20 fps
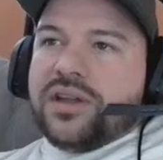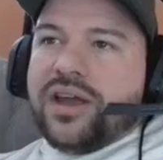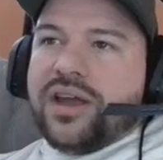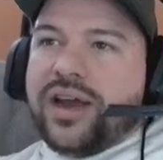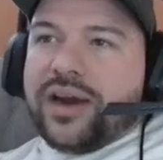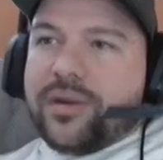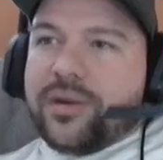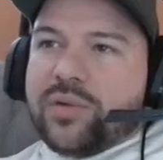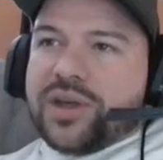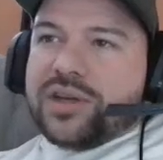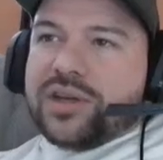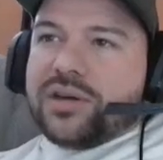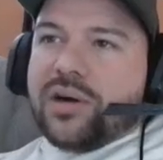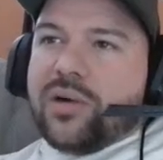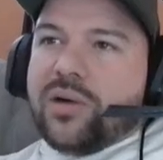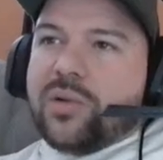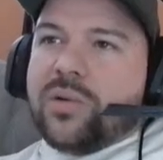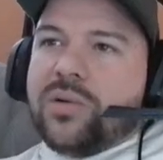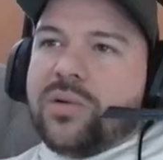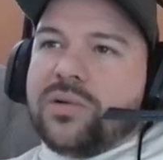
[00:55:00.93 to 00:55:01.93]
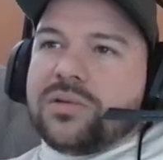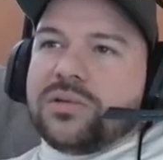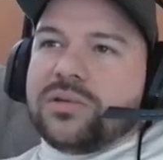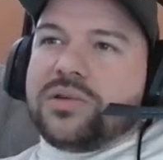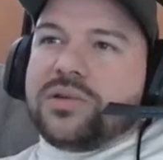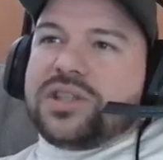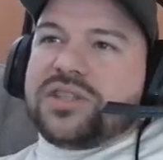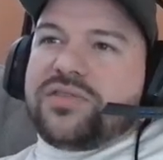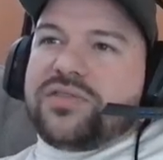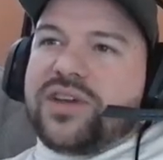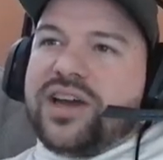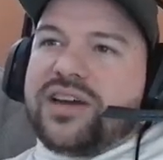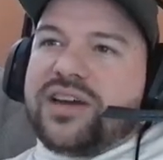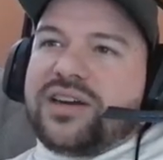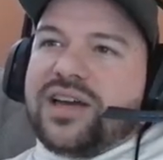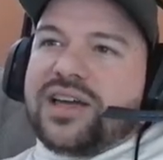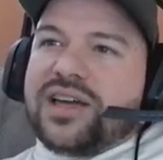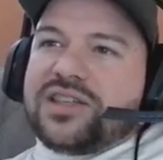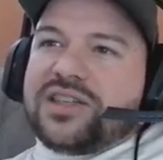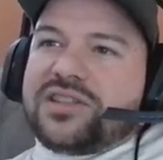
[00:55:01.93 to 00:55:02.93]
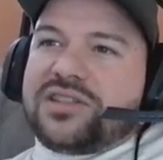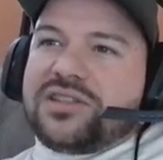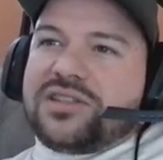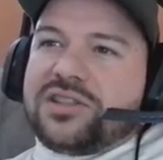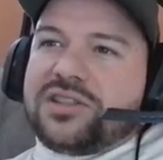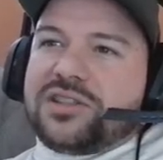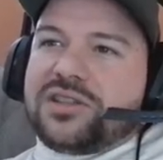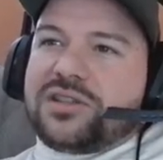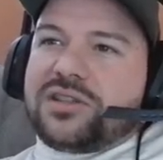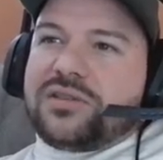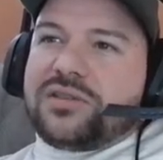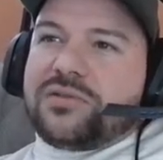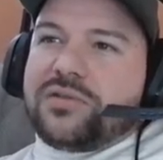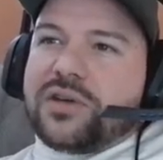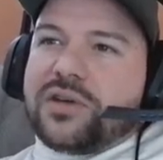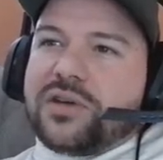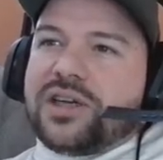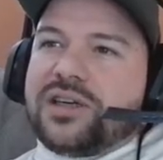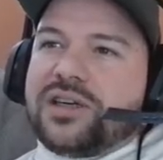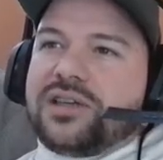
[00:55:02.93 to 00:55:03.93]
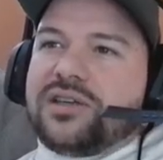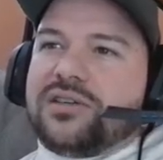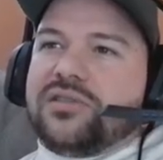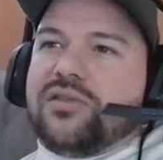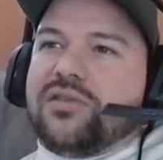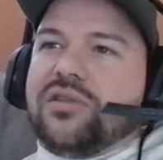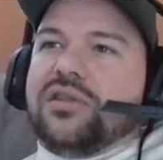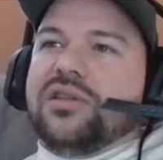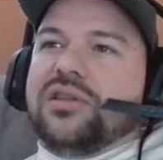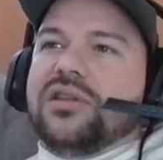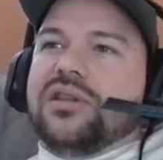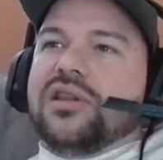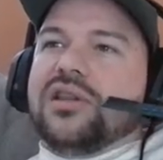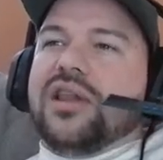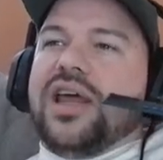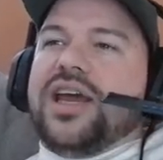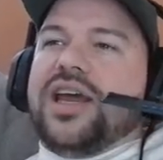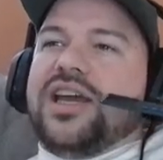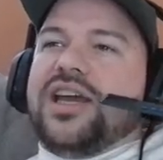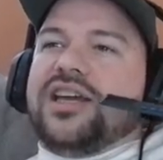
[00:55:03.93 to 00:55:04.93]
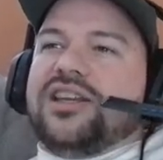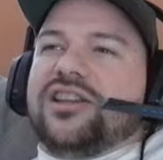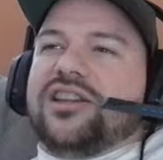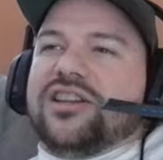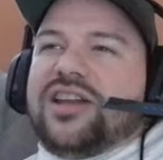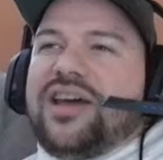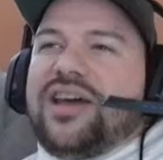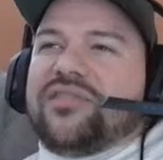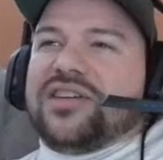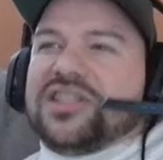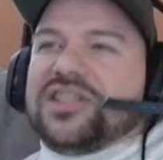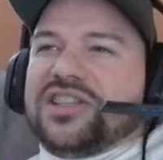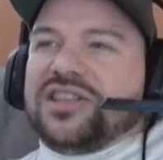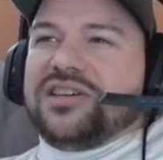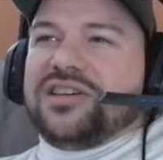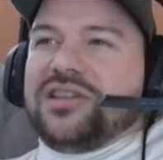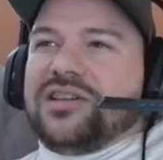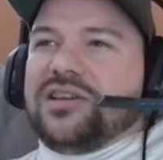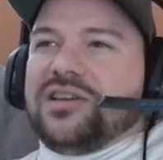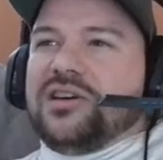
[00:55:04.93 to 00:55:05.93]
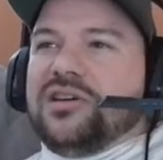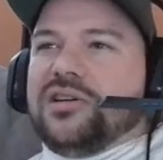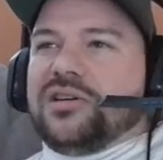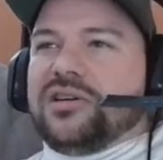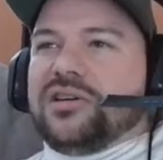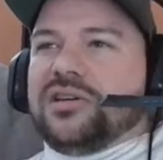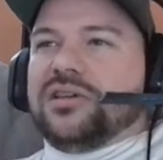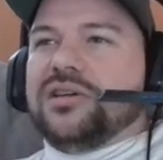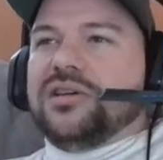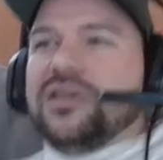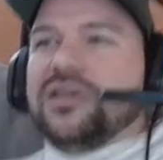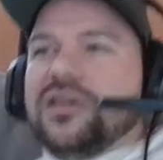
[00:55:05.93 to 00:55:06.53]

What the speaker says: There we go. Lucas Van Ness just fucking laid Levis into the dirt.